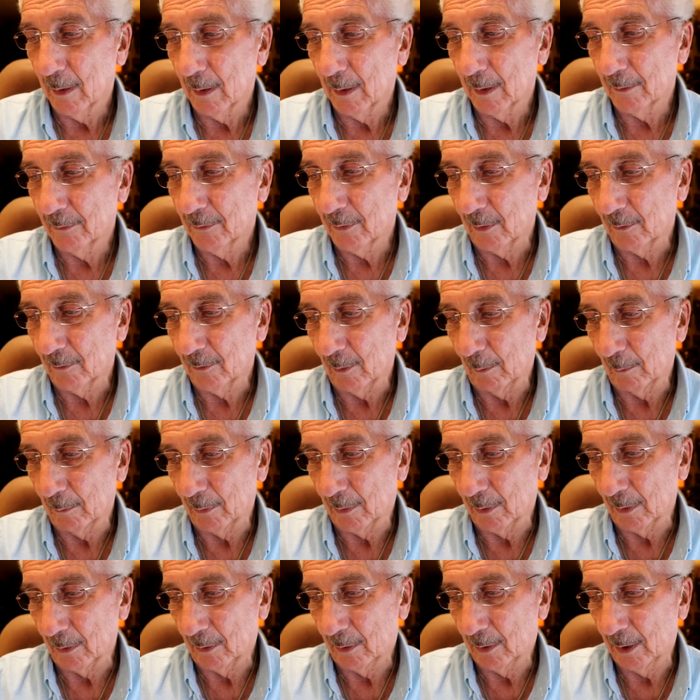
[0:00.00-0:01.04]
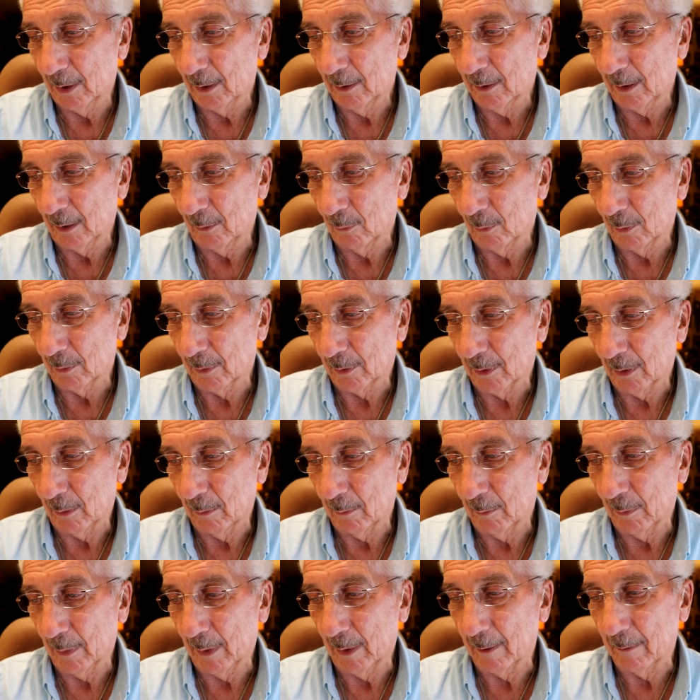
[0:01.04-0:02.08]
I said something to TT one
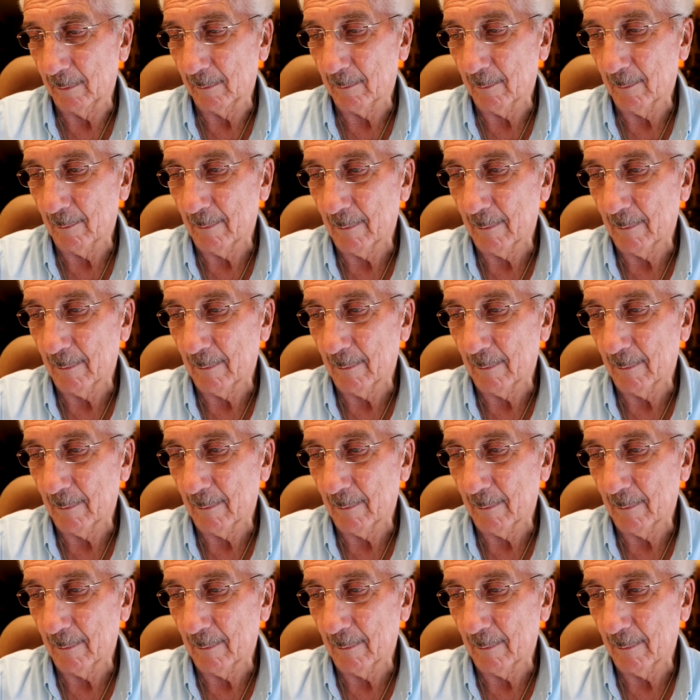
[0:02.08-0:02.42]
time about